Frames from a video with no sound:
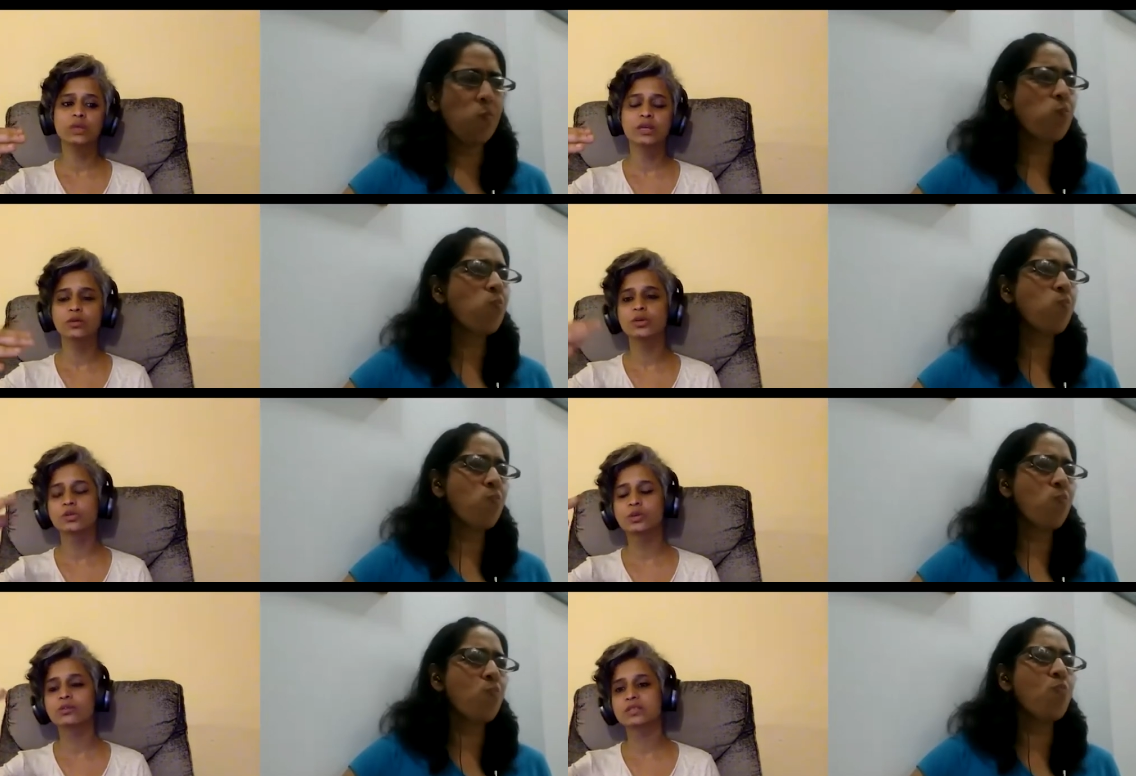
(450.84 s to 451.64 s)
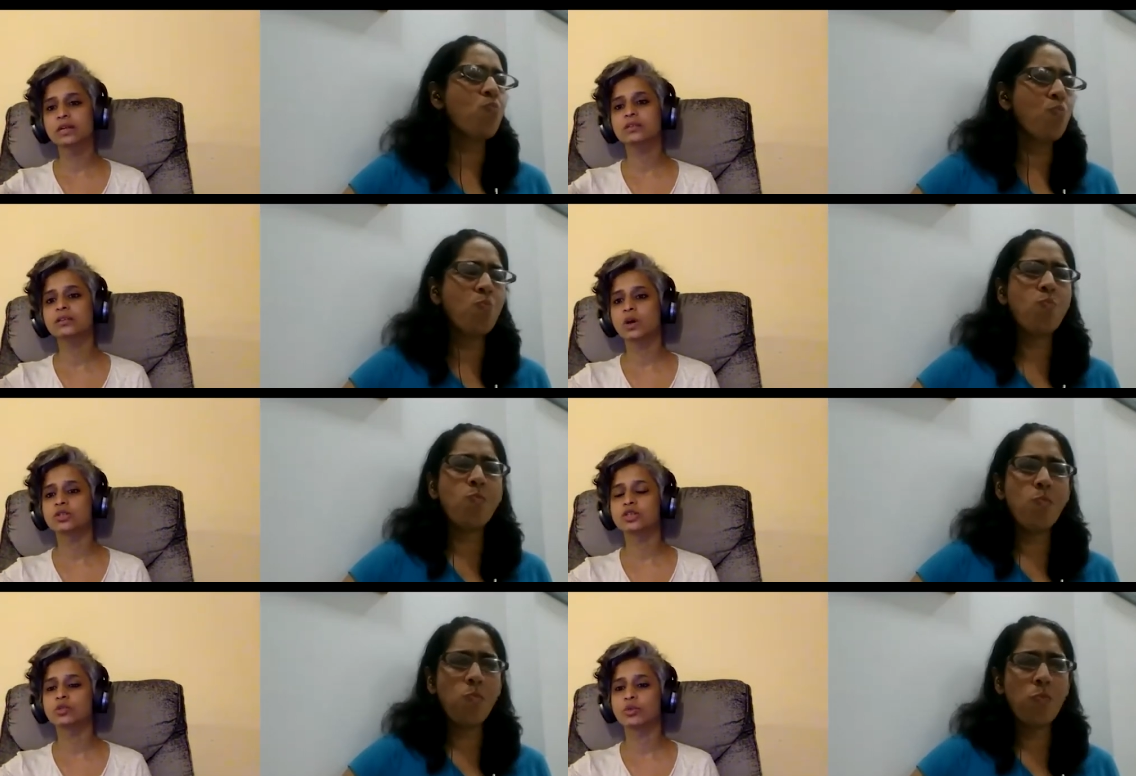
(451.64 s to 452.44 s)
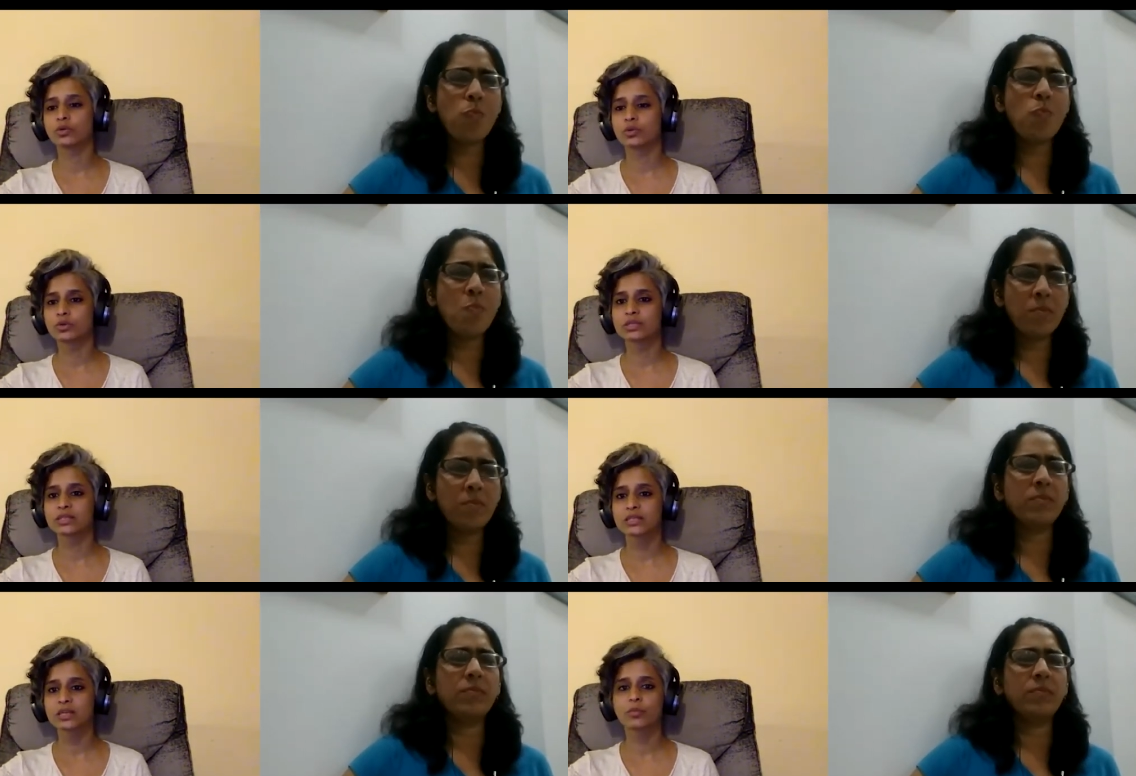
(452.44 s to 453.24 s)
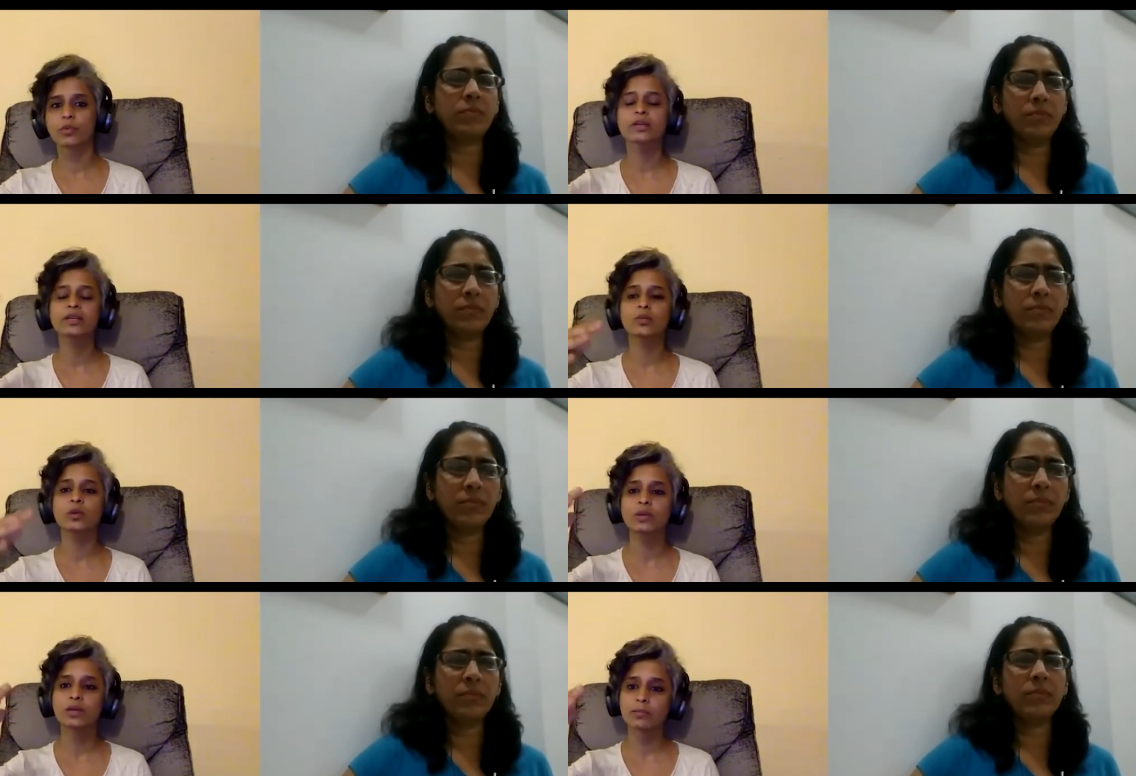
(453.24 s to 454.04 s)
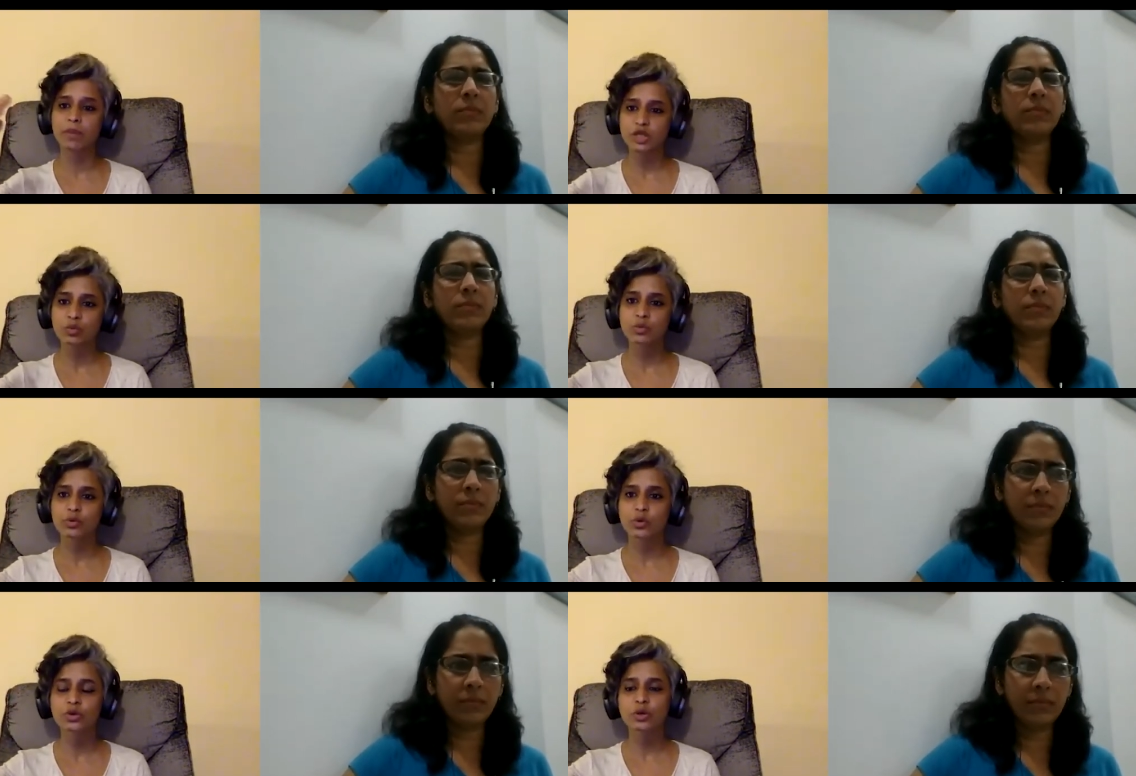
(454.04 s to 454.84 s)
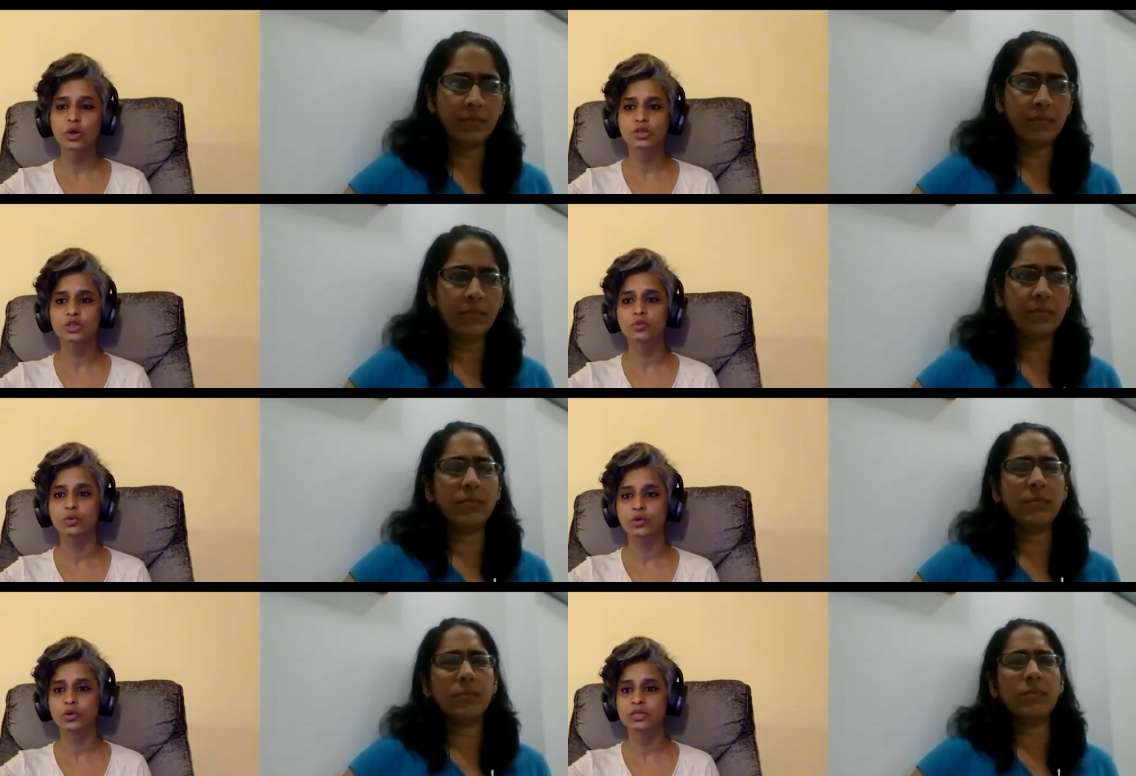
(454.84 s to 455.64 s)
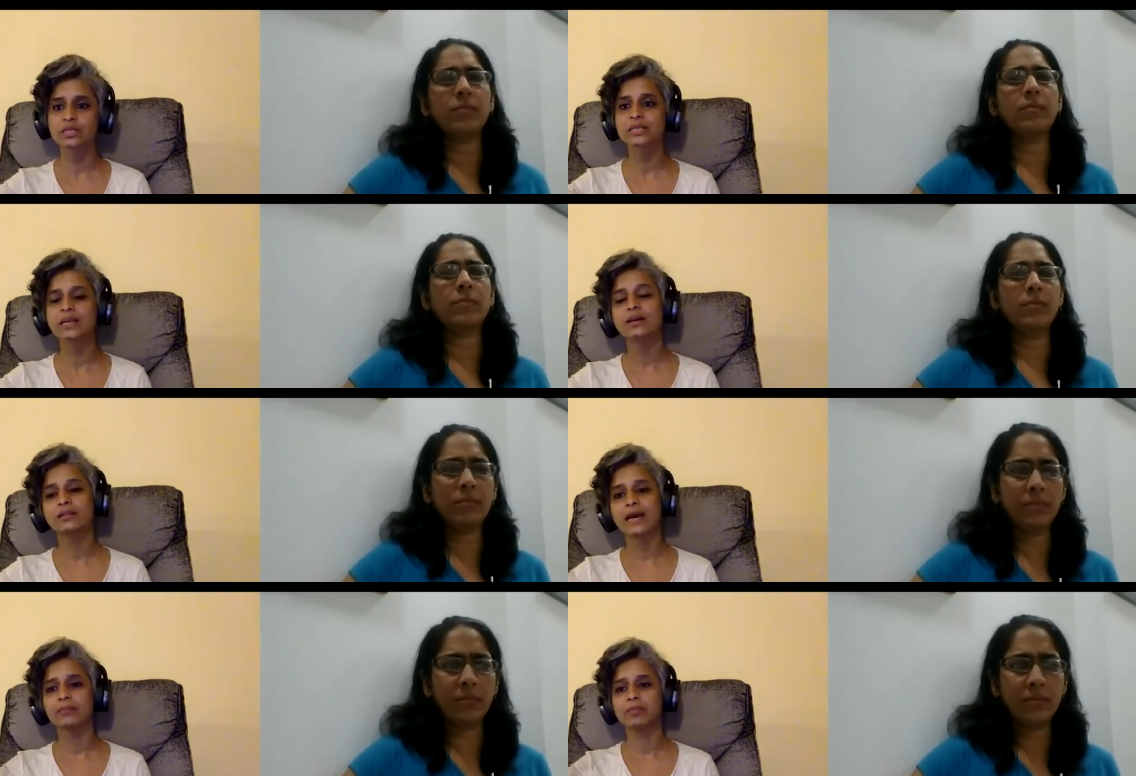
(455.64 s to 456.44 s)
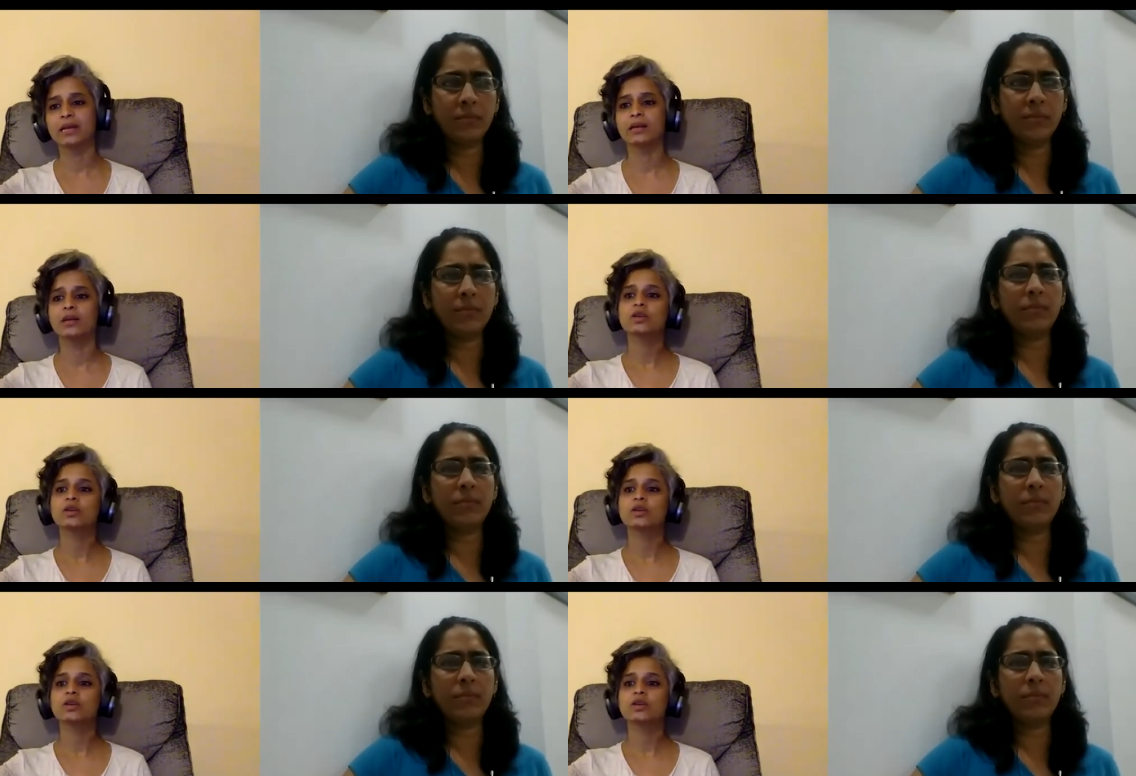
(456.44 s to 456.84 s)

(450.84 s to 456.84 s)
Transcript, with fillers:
Speaker 1: weaker, which will result in osteoporosis at some point. And women are much more prone to osteoporosis than men.